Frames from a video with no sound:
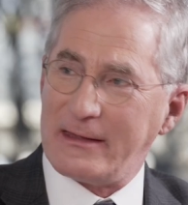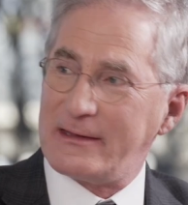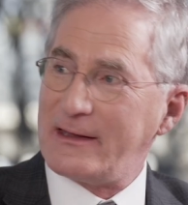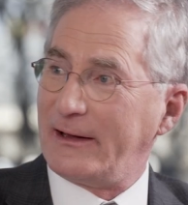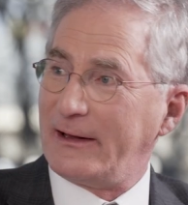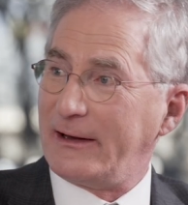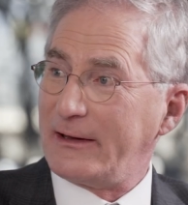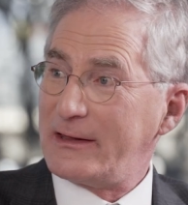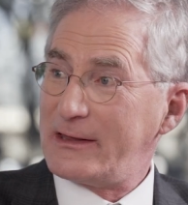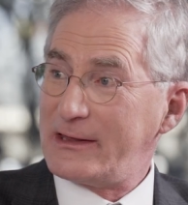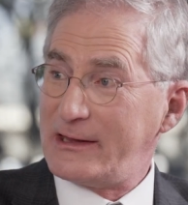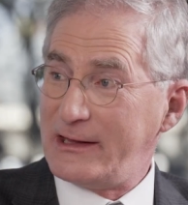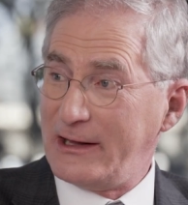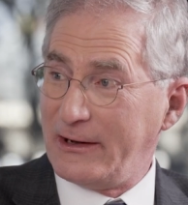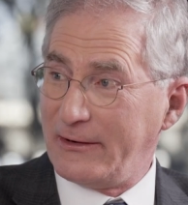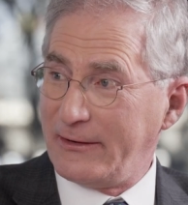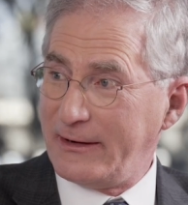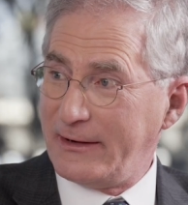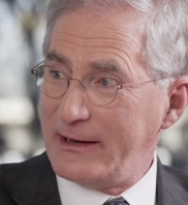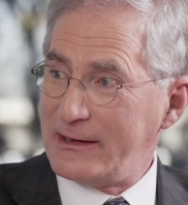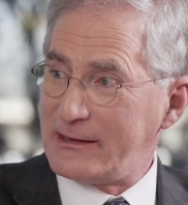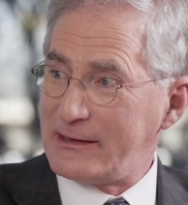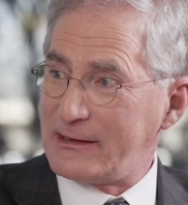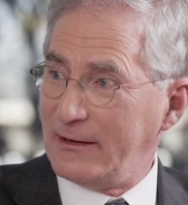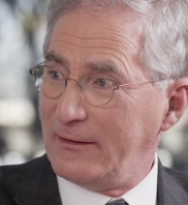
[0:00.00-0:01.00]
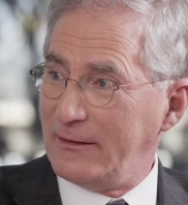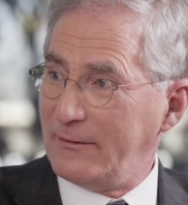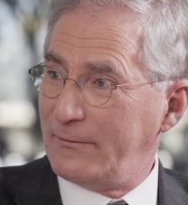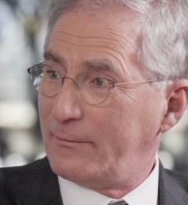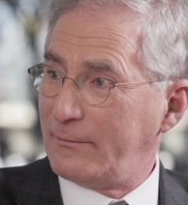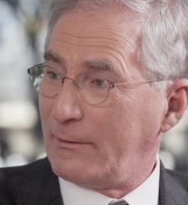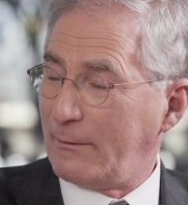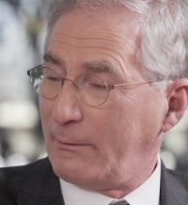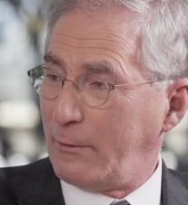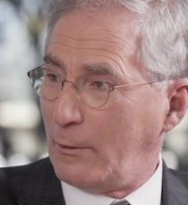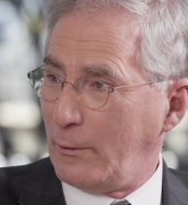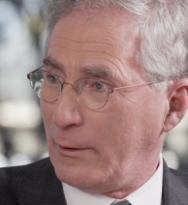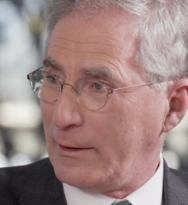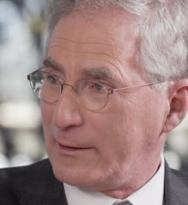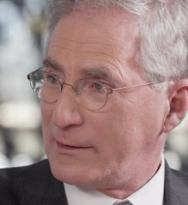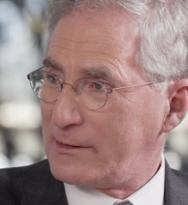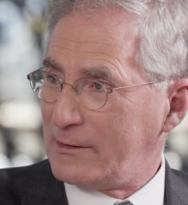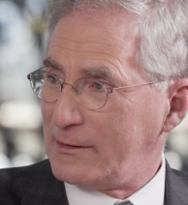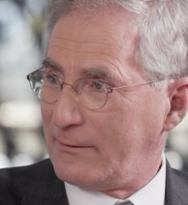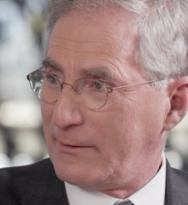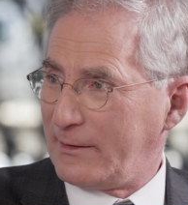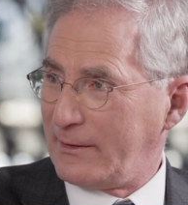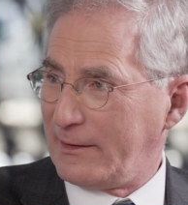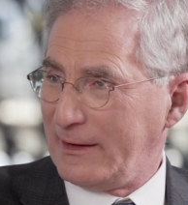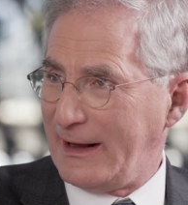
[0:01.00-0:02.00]
done a series of reports
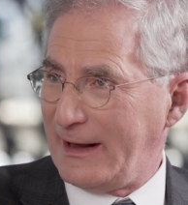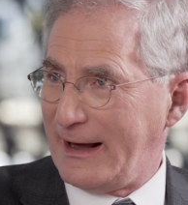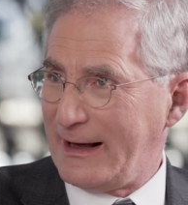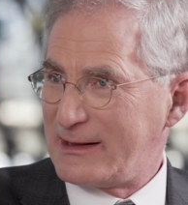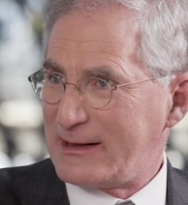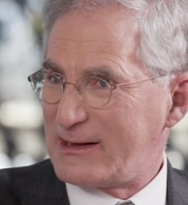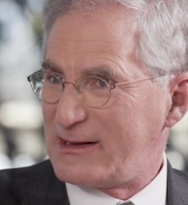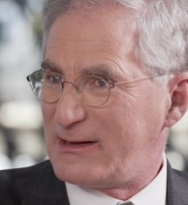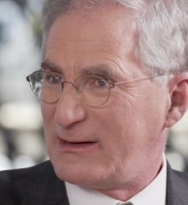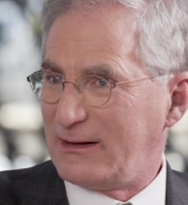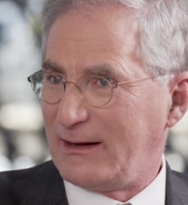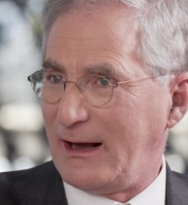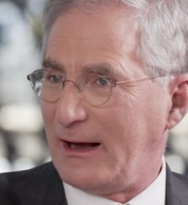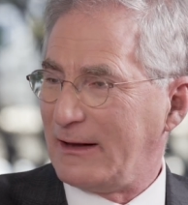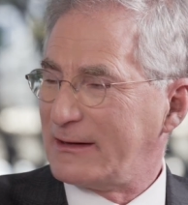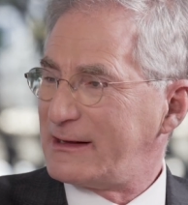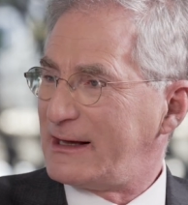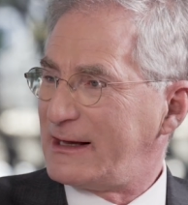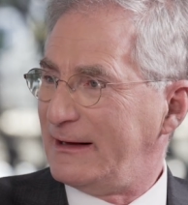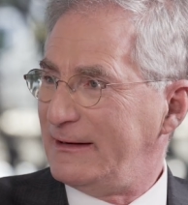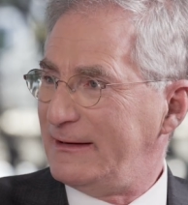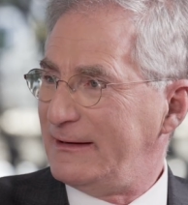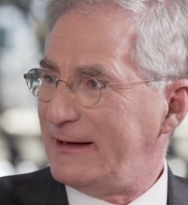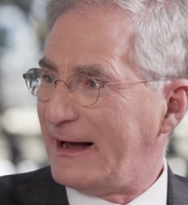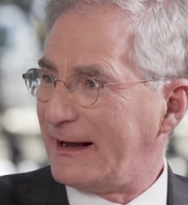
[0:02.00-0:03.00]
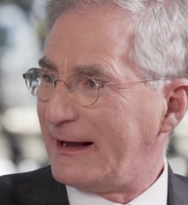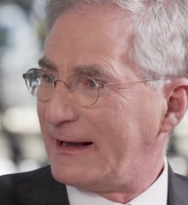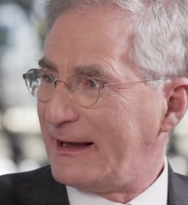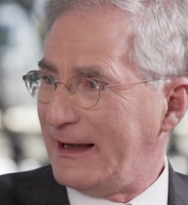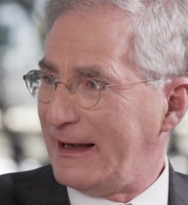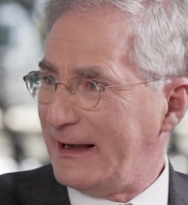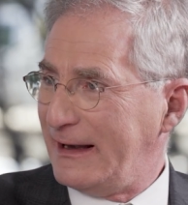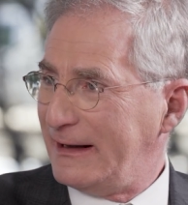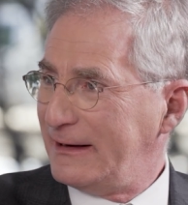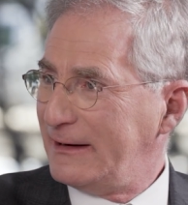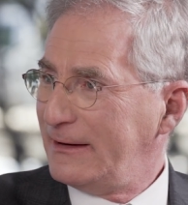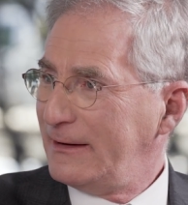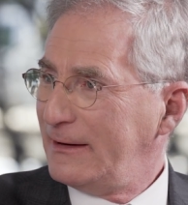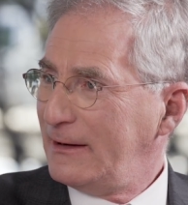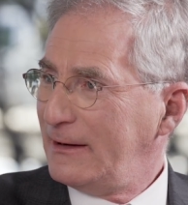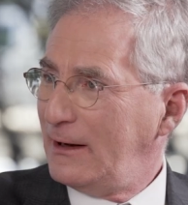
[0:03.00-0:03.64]
over the last, I'll say, decade